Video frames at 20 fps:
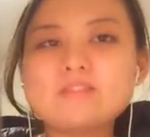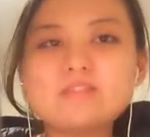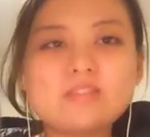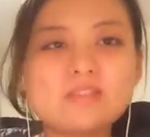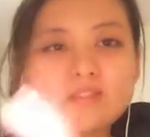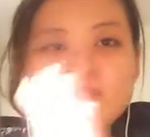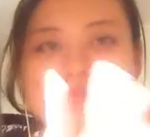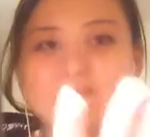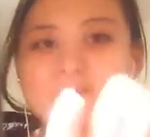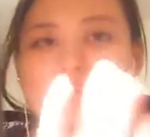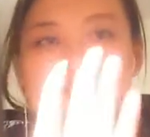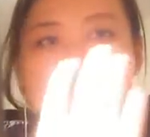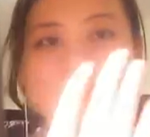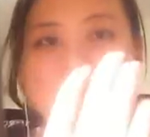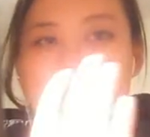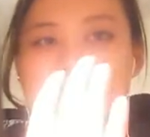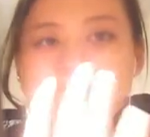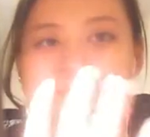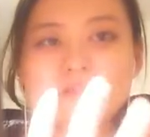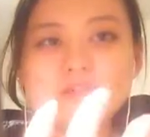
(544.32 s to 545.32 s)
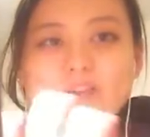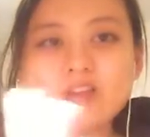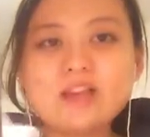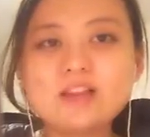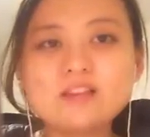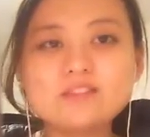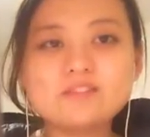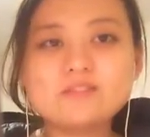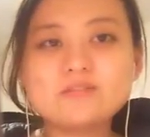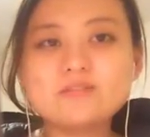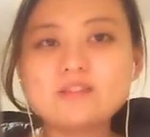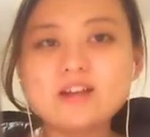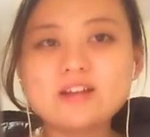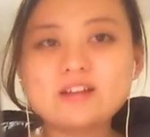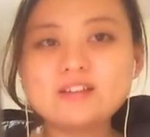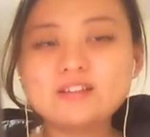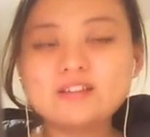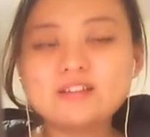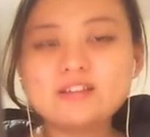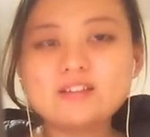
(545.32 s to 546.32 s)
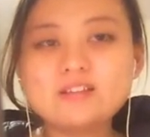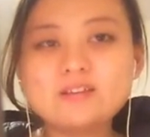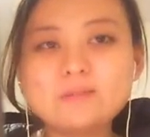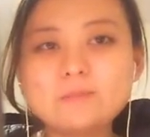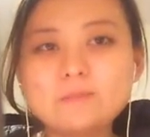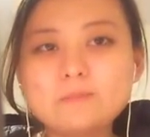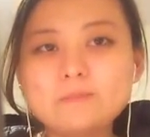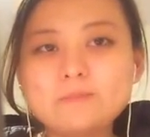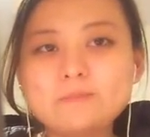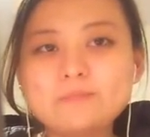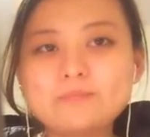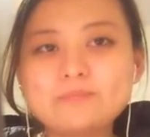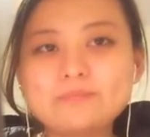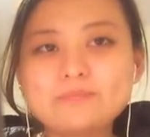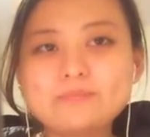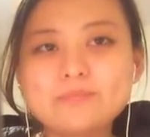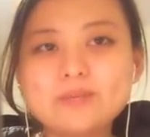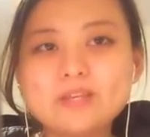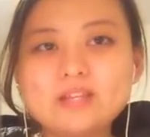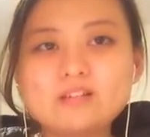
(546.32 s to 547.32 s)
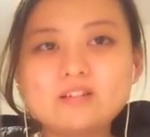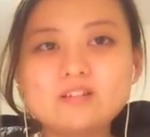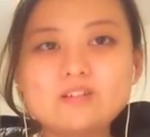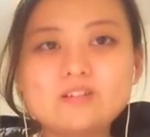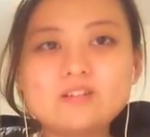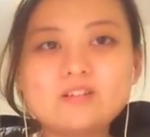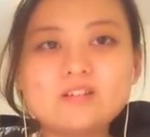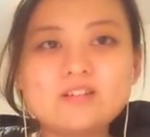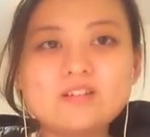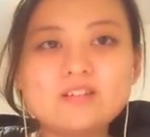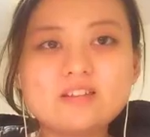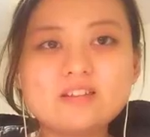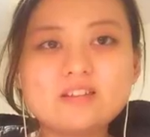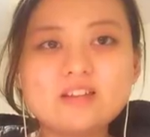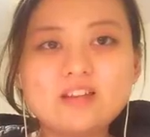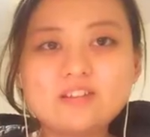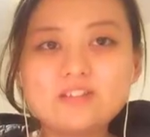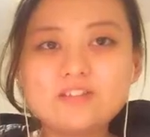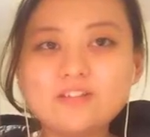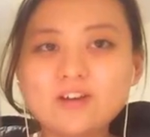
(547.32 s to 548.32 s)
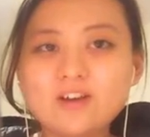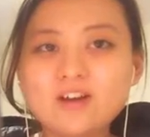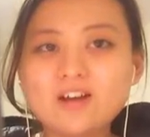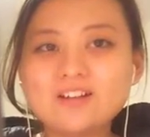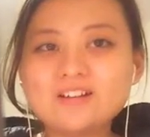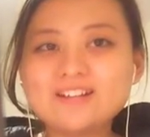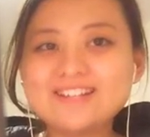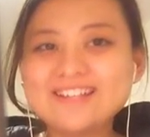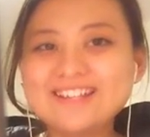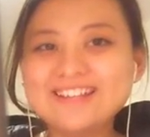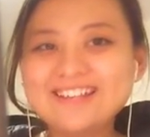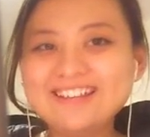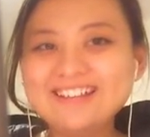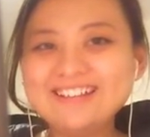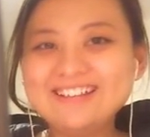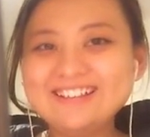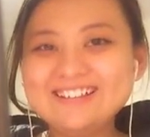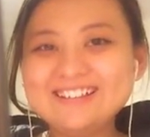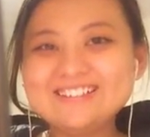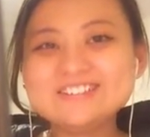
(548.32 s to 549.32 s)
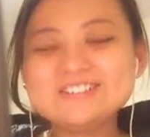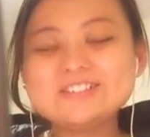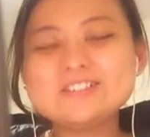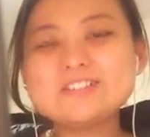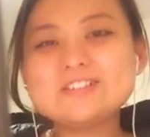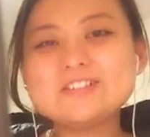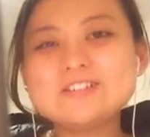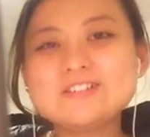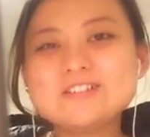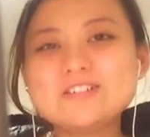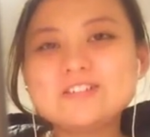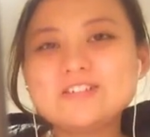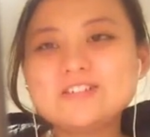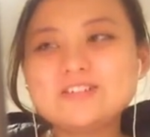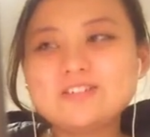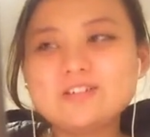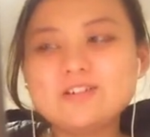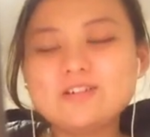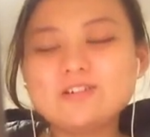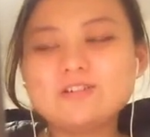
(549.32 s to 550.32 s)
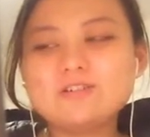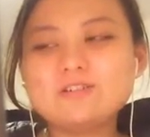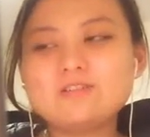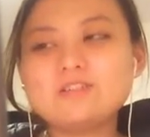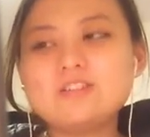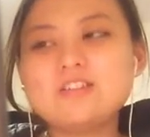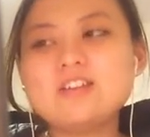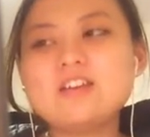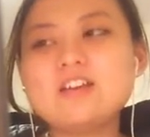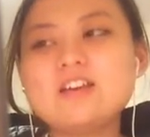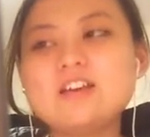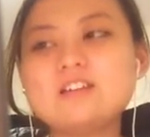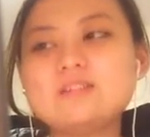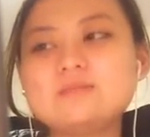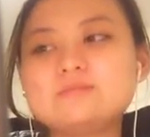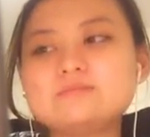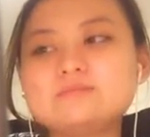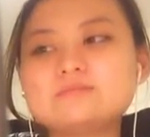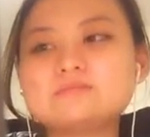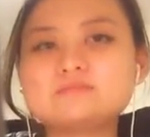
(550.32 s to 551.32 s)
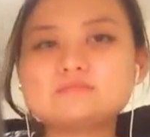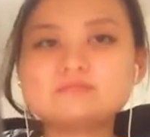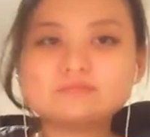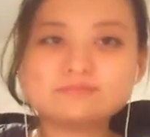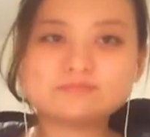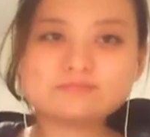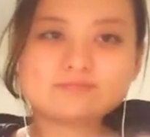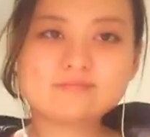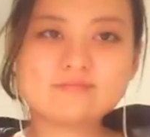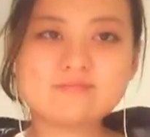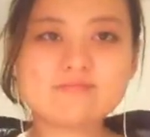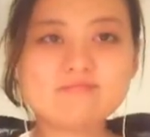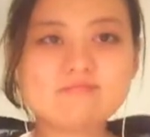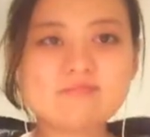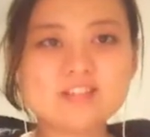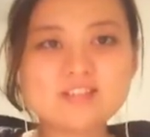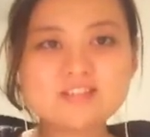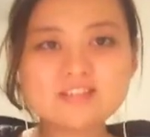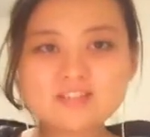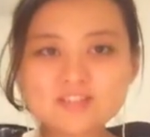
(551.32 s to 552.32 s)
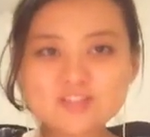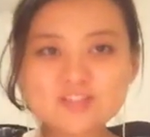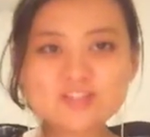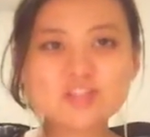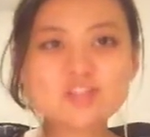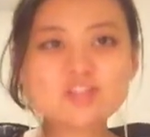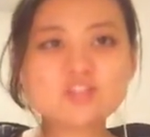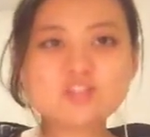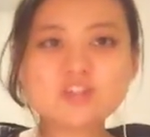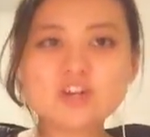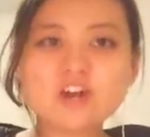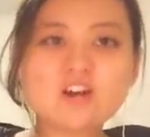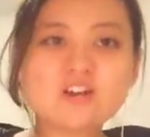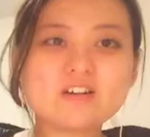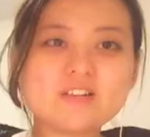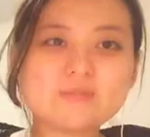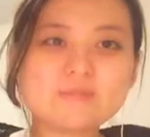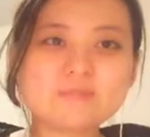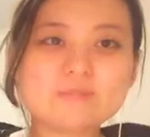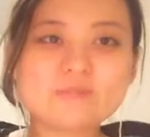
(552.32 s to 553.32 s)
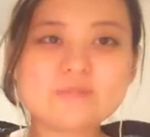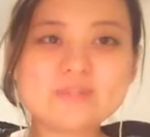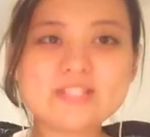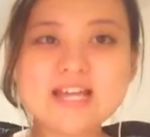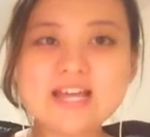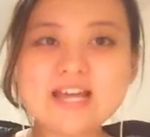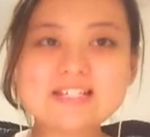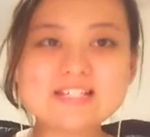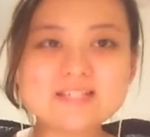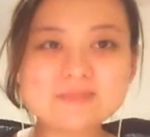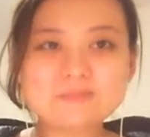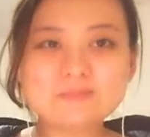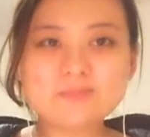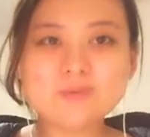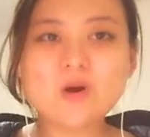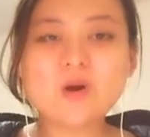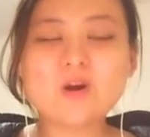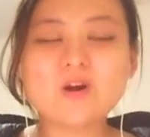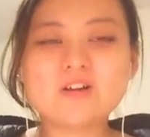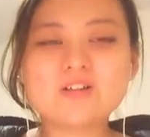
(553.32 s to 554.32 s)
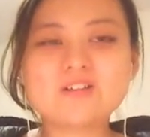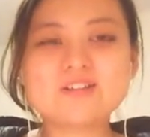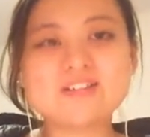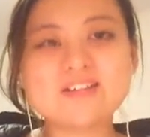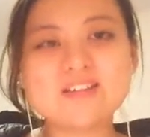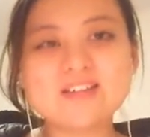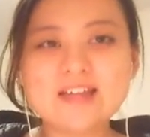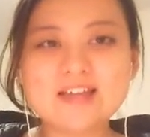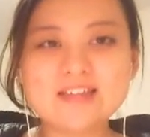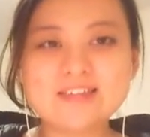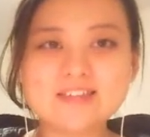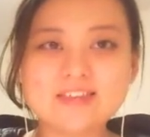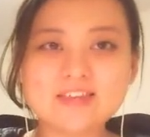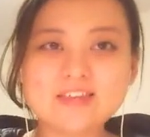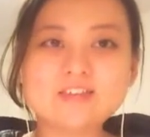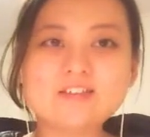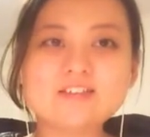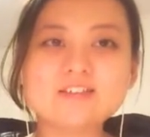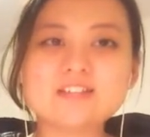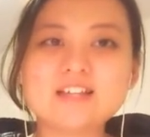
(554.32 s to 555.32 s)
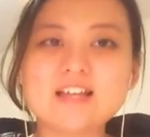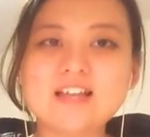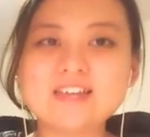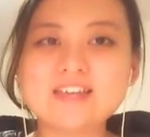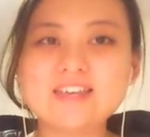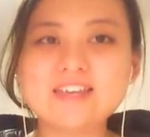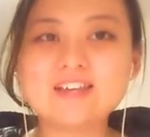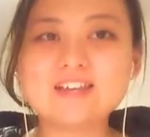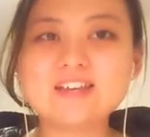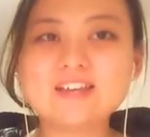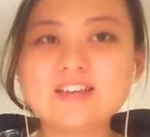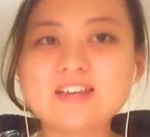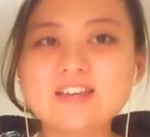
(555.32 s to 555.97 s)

This video has already been longer than I thought. So yeah, this is the chatting part. I think you'll like it.